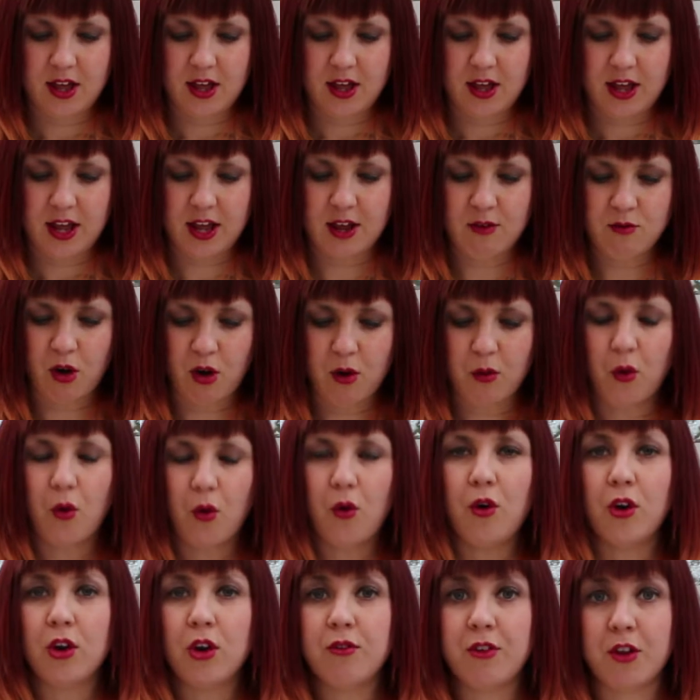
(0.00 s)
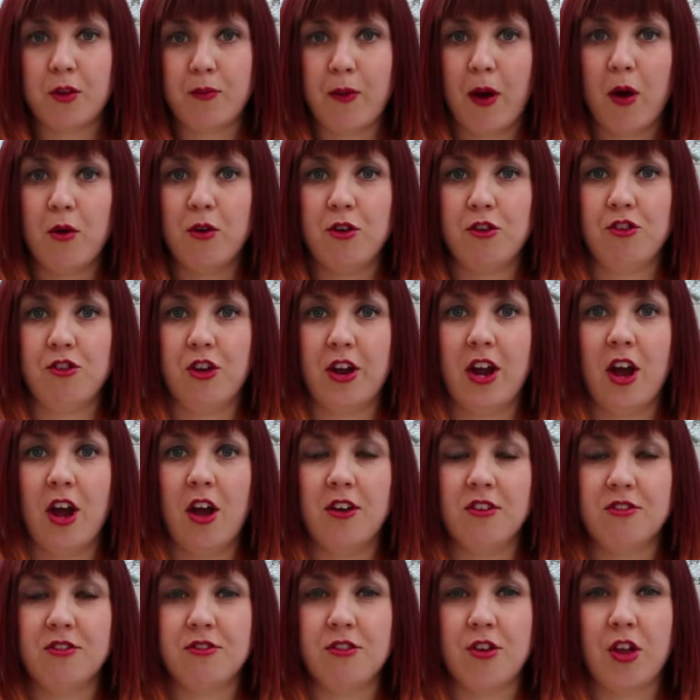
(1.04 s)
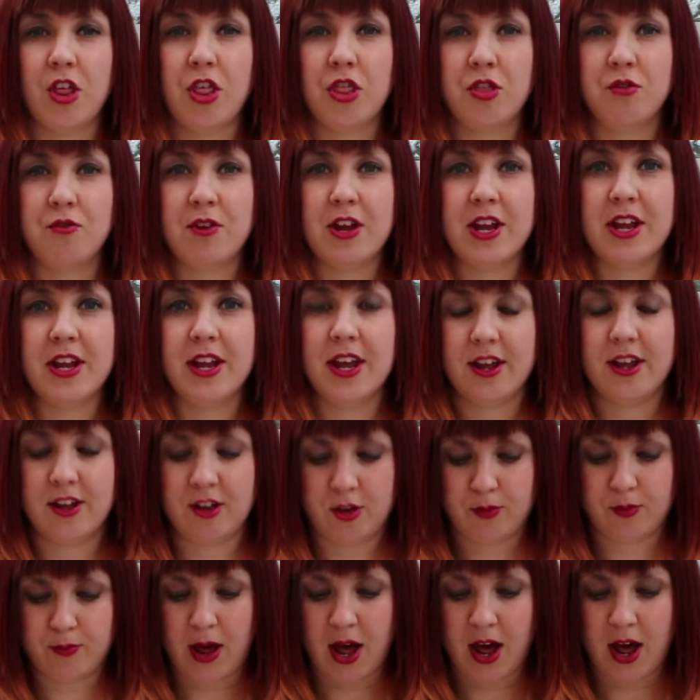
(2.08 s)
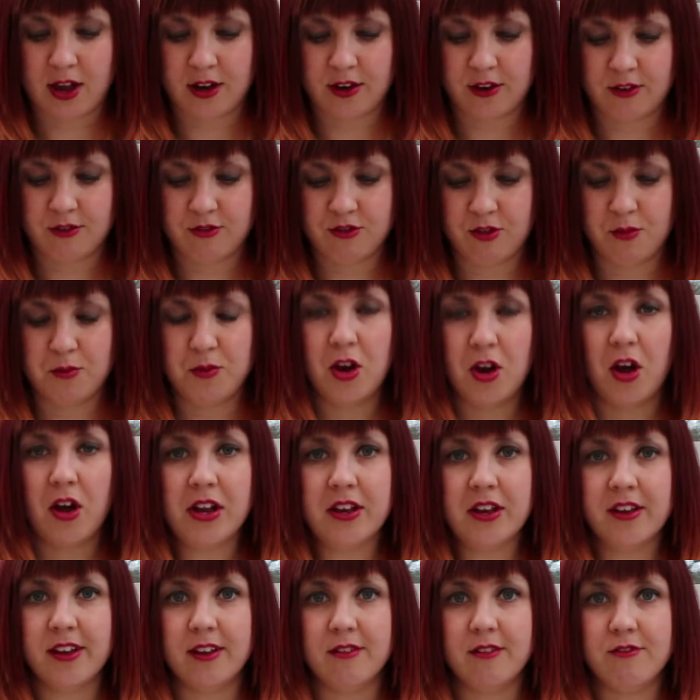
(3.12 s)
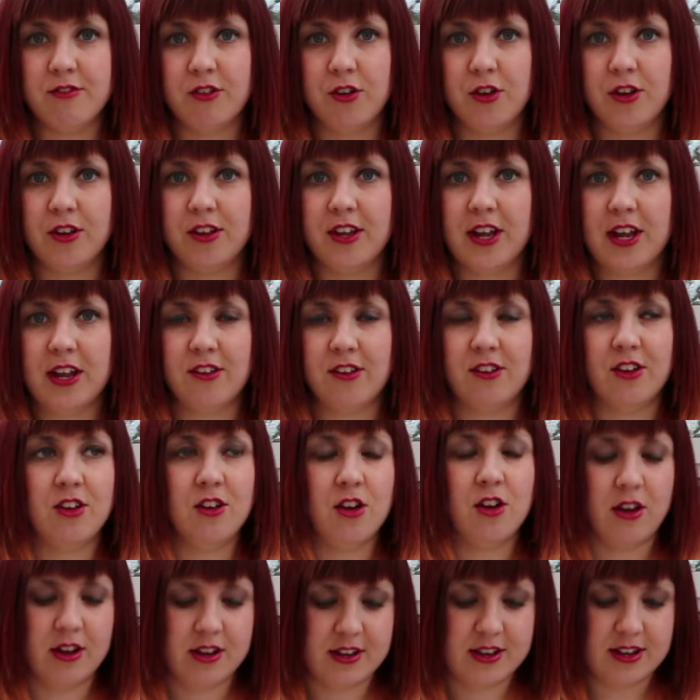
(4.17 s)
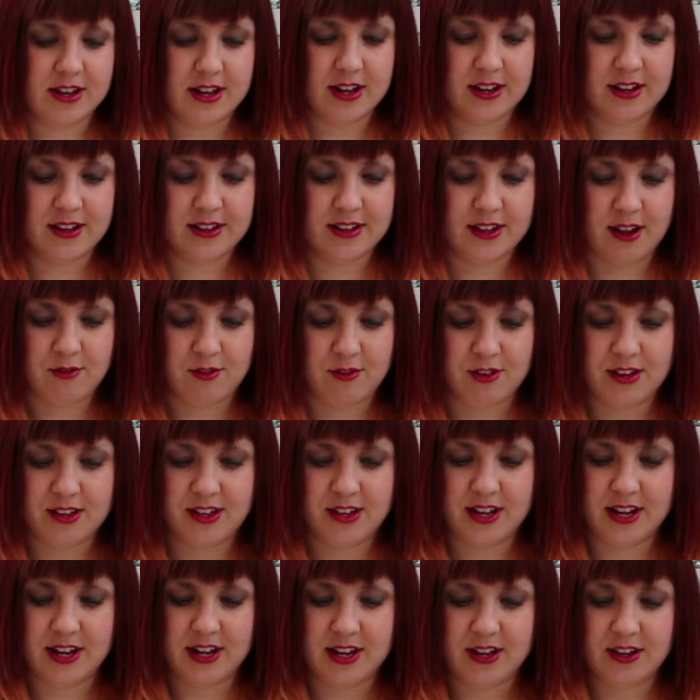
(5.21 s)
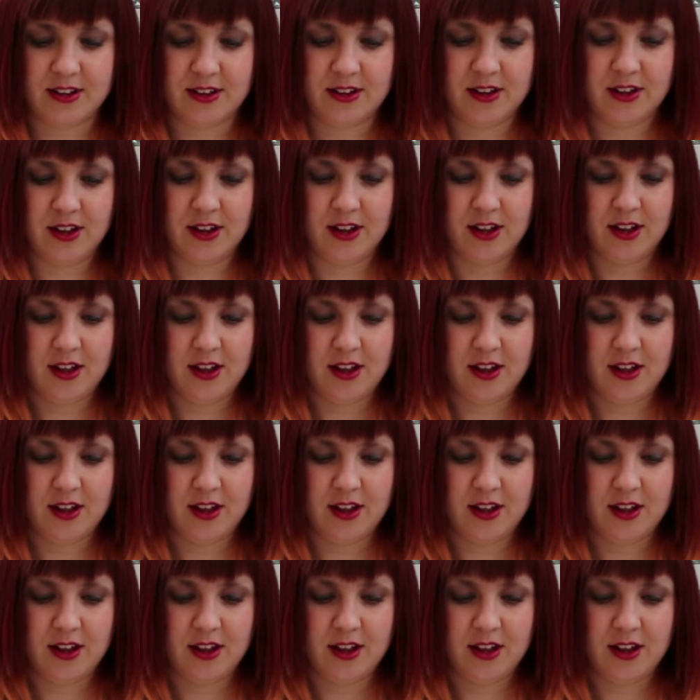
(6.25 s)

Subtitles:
He wrote all of his poetry over a 3-year span from 1914 to 1917.